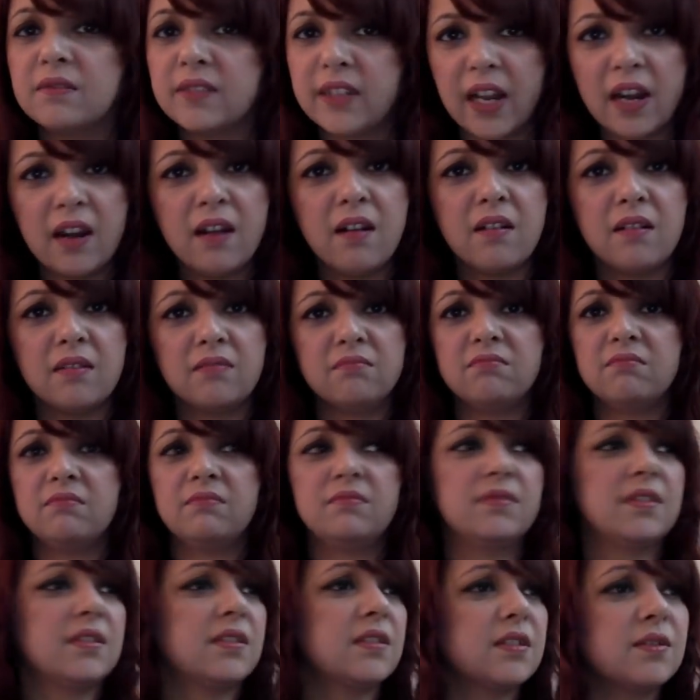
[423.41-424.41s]
Tell her,
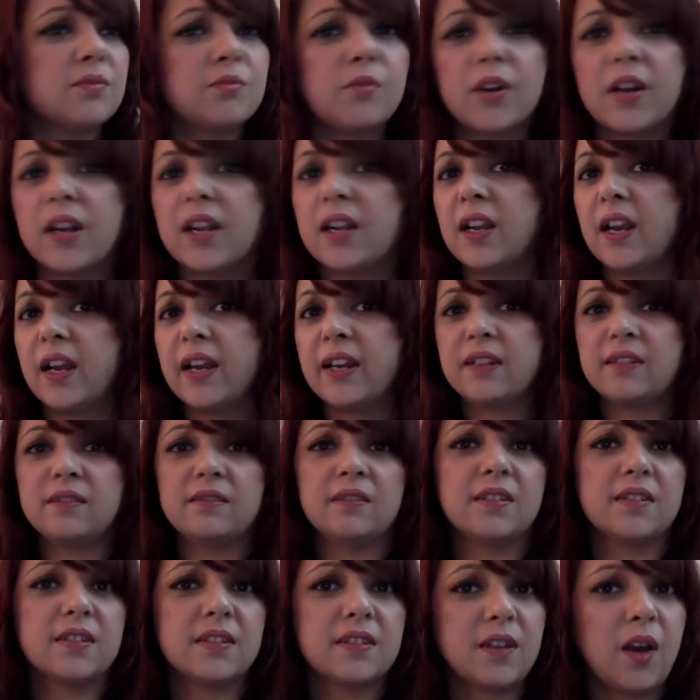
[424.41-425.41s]
this is what I like,
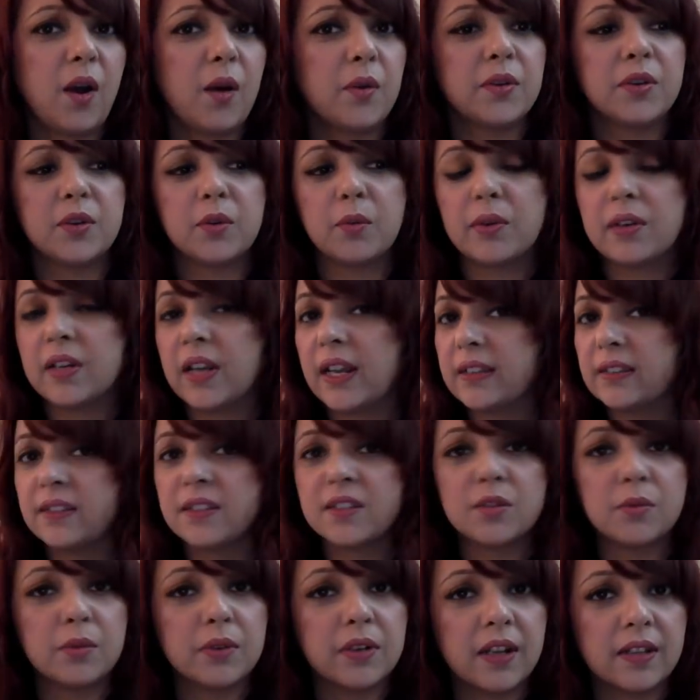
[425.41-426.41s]
this is how you do it, like this,
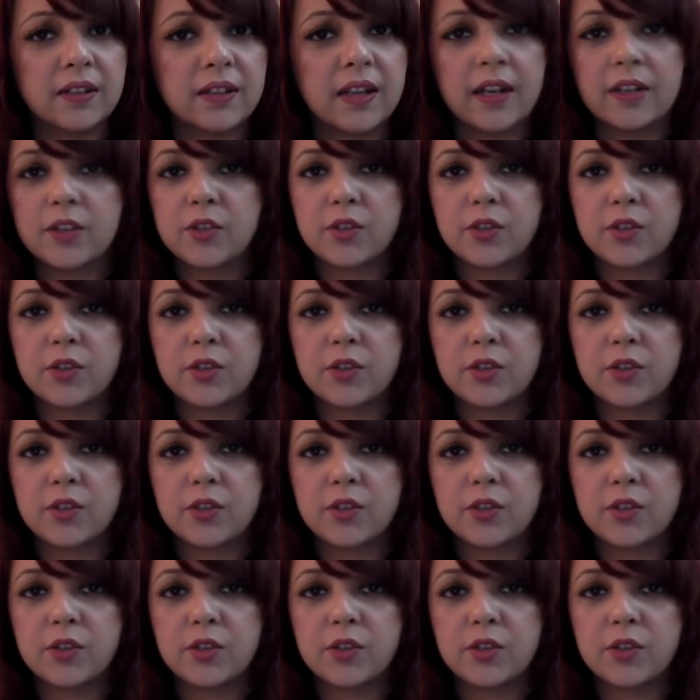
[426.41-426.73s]
do it like that.